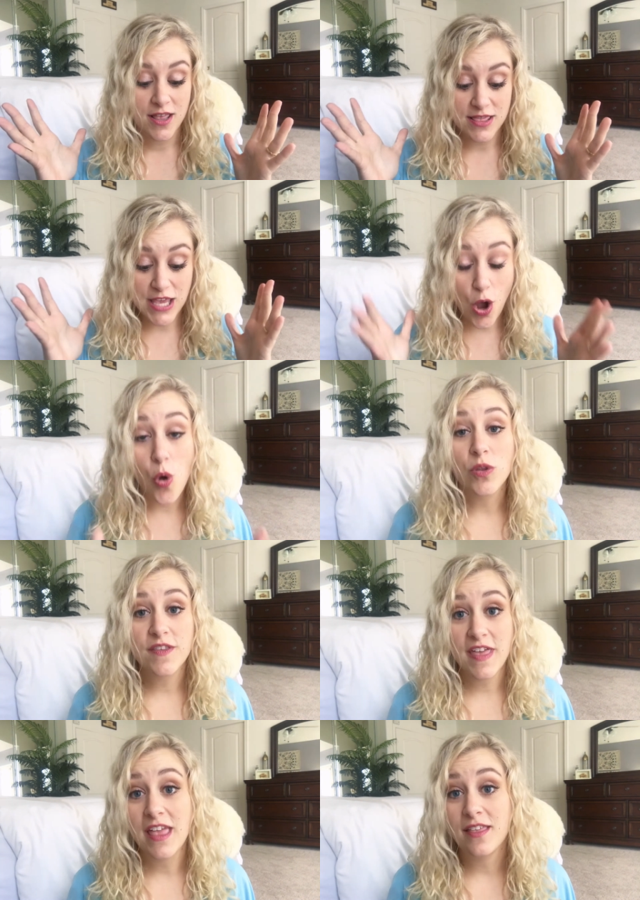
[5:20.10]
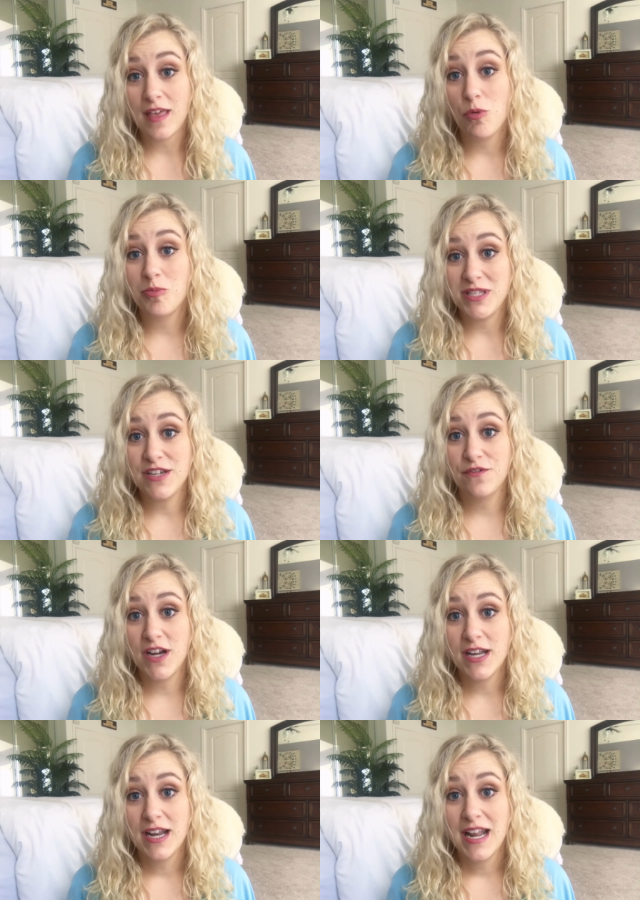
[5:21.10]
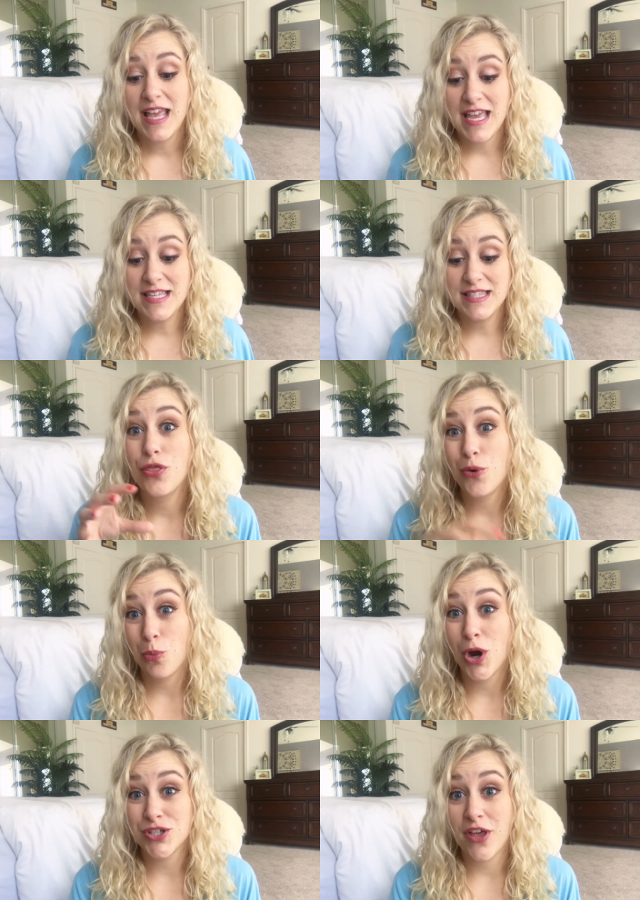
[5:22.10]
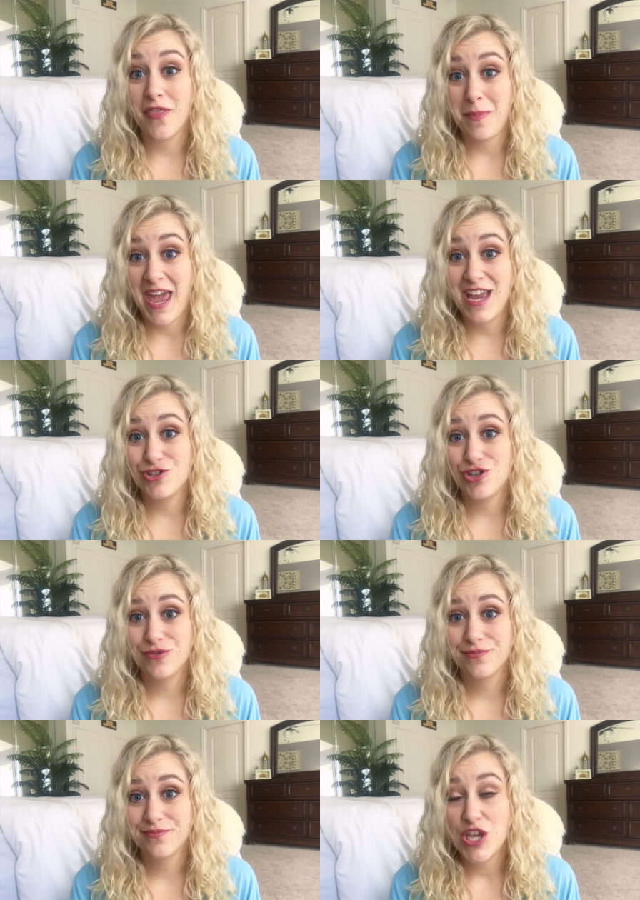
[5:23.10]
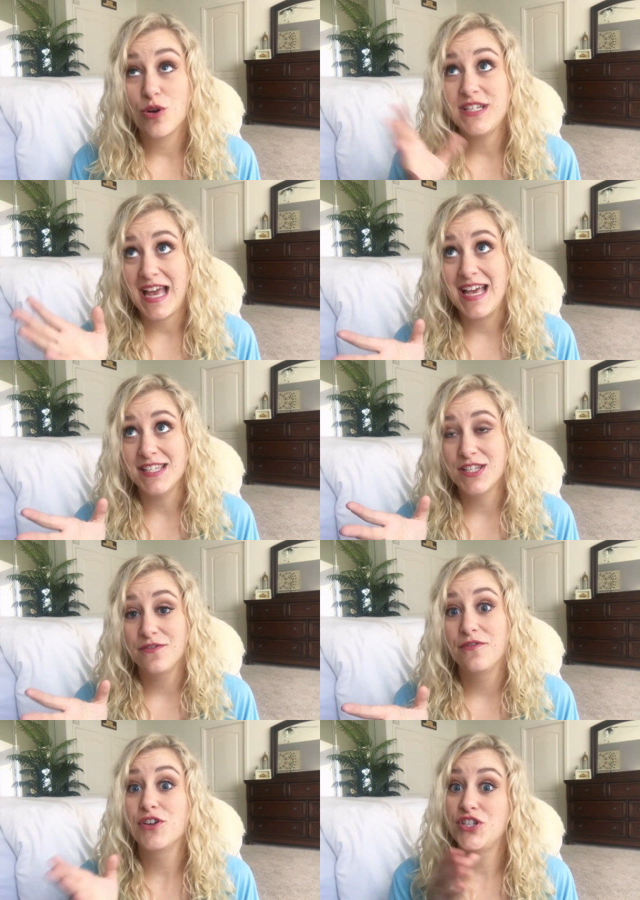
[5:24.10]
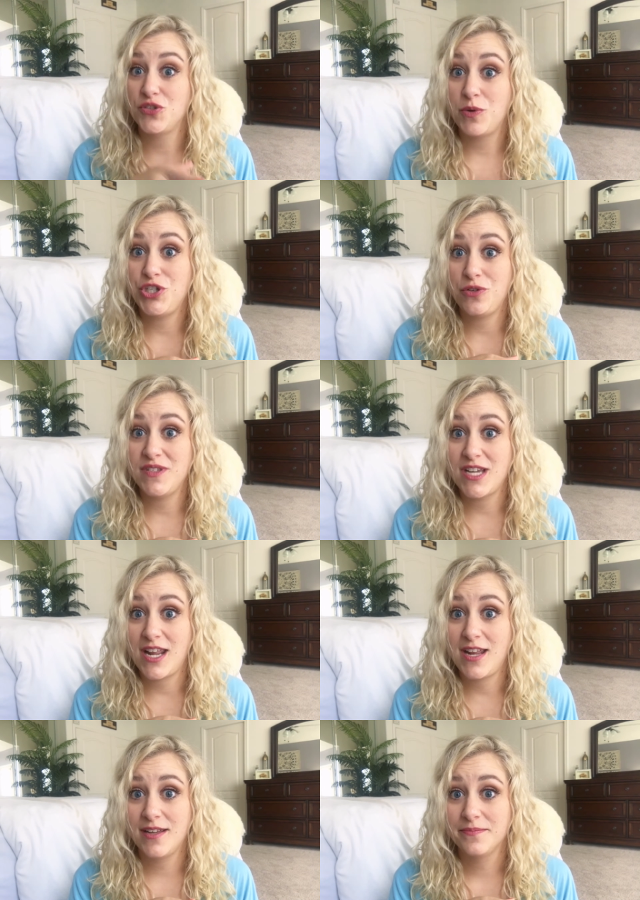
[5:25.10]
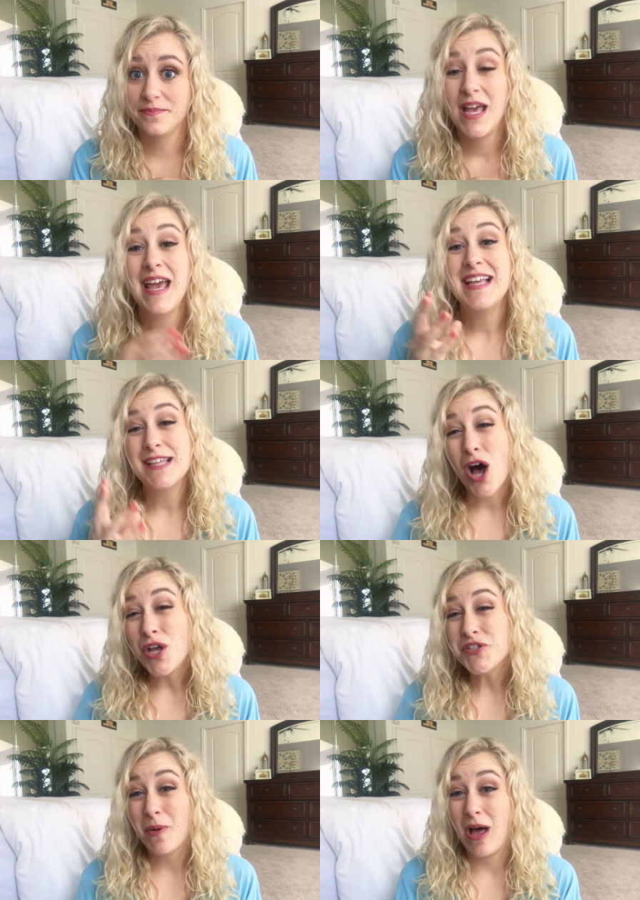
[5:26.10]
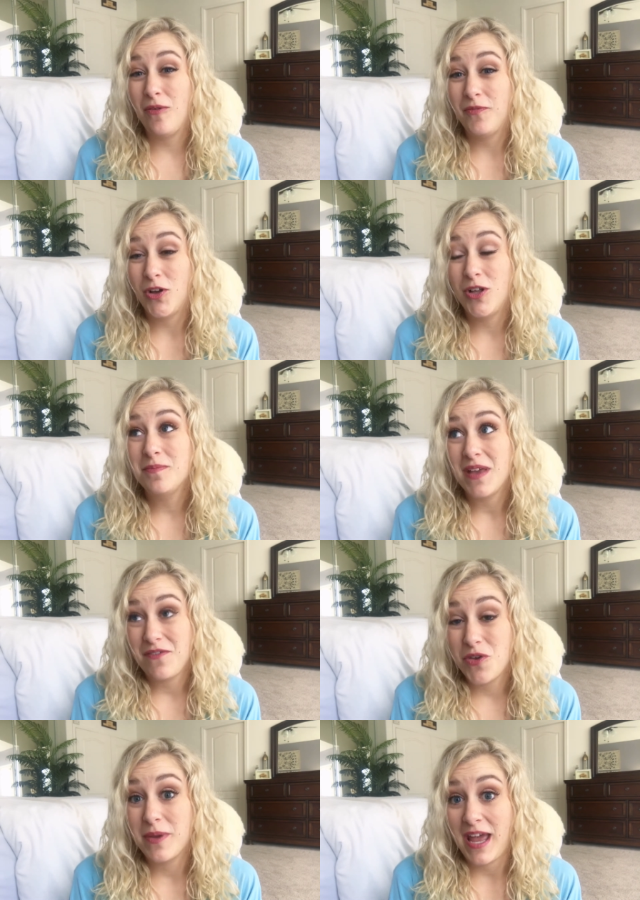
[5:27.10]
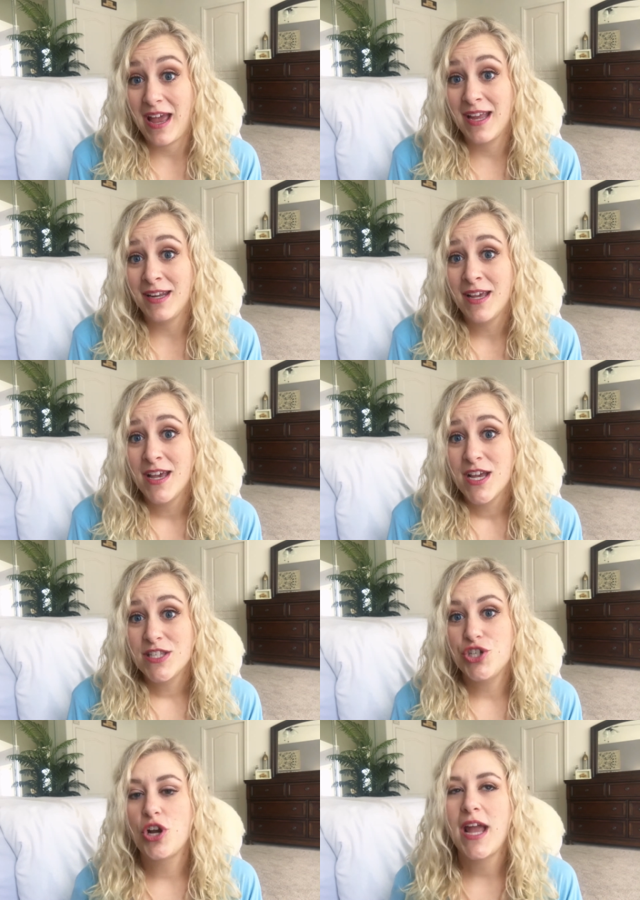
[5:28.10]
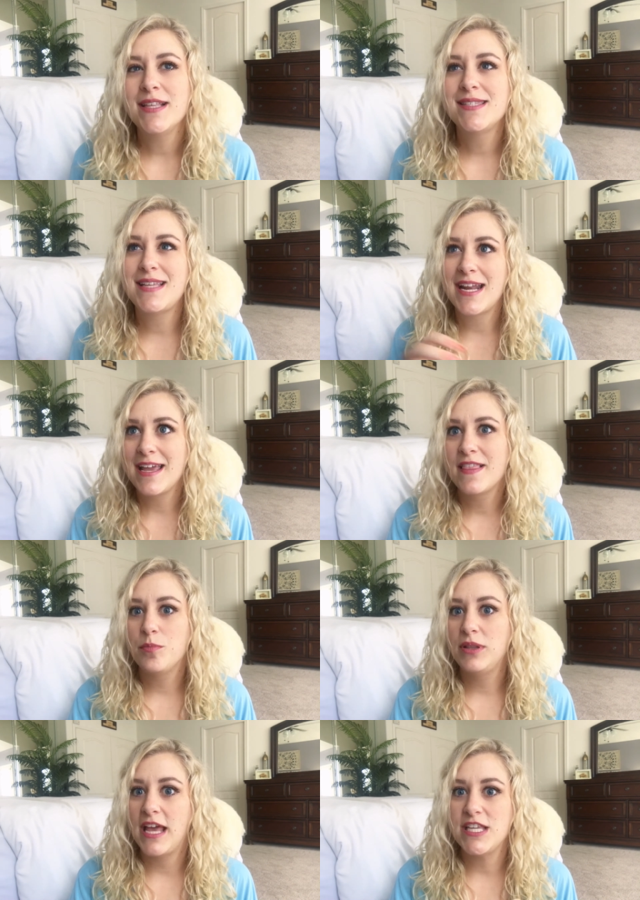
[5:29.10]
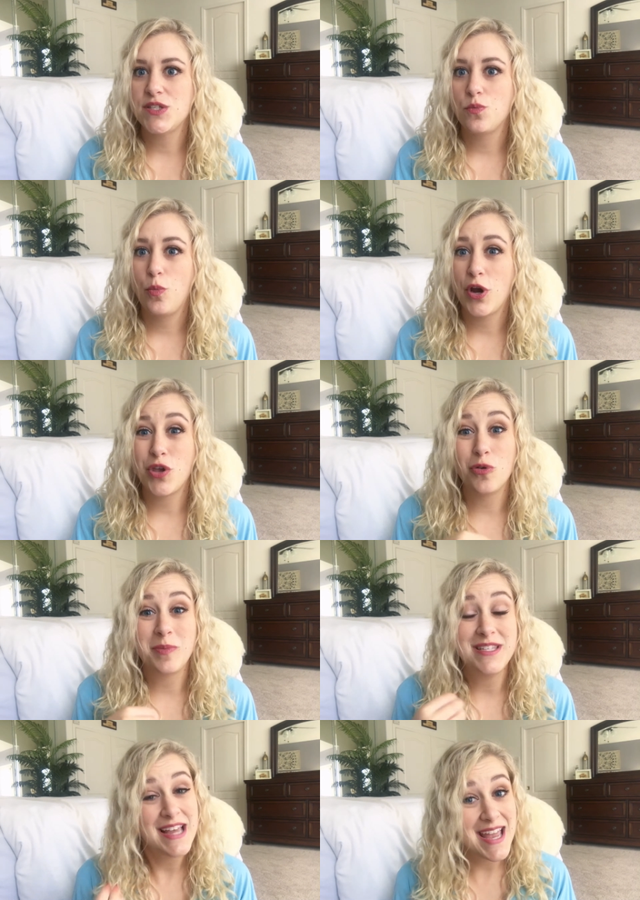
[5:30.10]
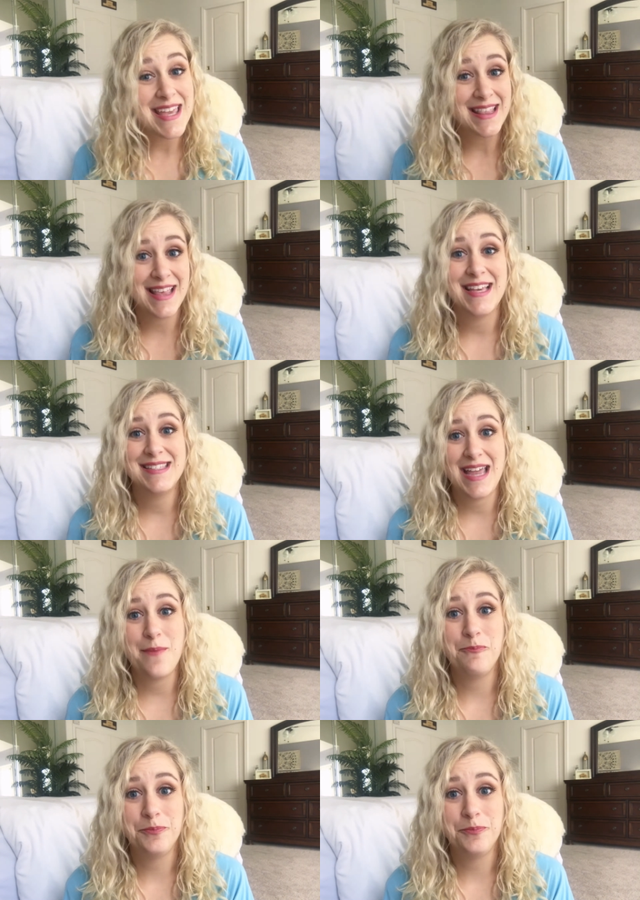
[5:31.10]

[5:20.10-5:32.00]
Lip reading: the only thing that will be different is the words on the page, your test versus what you studied. It's also helpful, if you can, to try and study in the place where you'll be taking the exam.